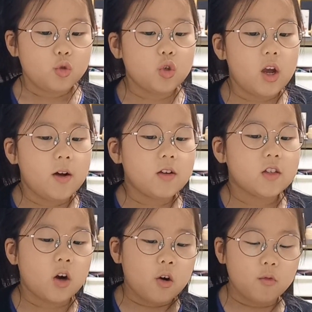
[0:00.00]
Shells
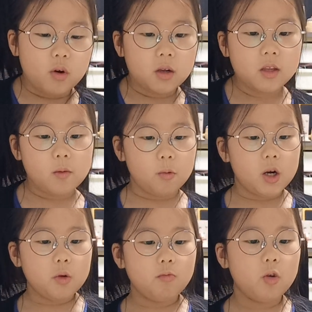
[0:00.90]
are really
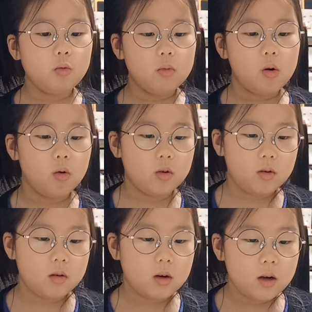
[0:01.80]

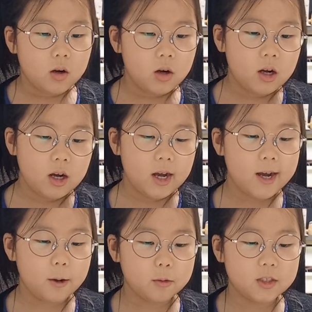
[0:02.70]
one-room
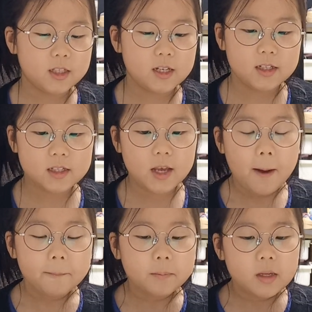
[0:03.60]
houses.
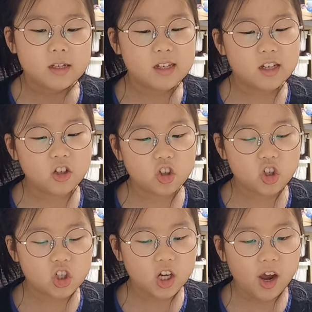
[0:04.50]
Each
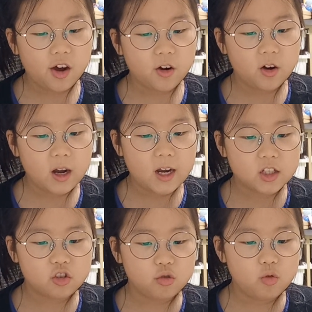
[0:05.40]
shell
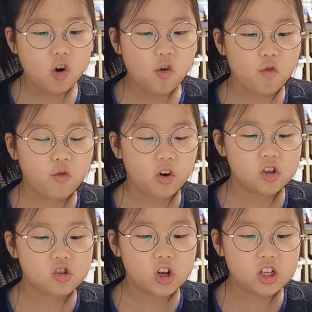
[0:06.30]
has room for
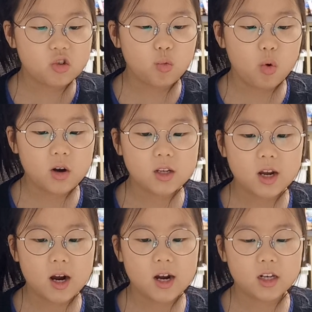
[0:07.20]
just one
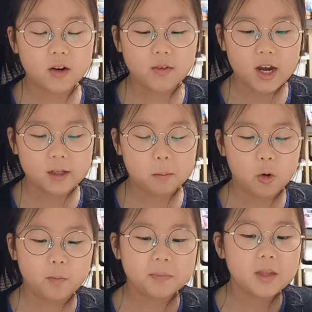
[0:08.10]
kind of
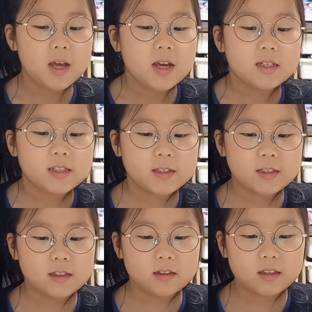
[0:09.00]
animal.
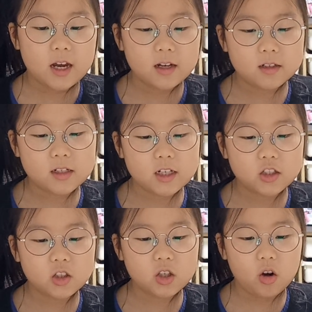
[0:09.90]

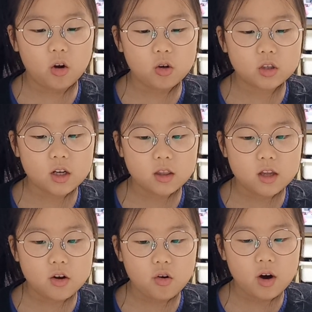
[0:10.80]
Scientists call the
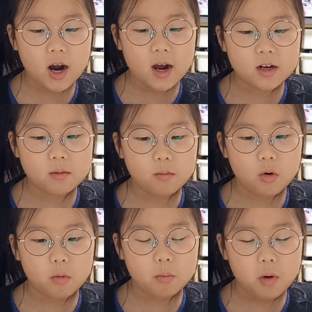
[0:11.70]
little
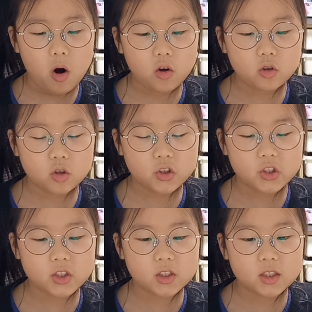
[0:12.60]
animal
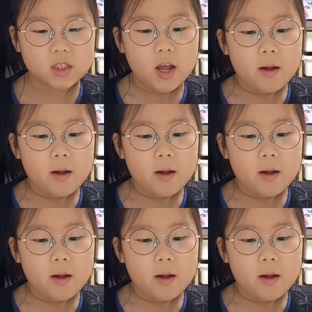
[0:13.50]
mollusks.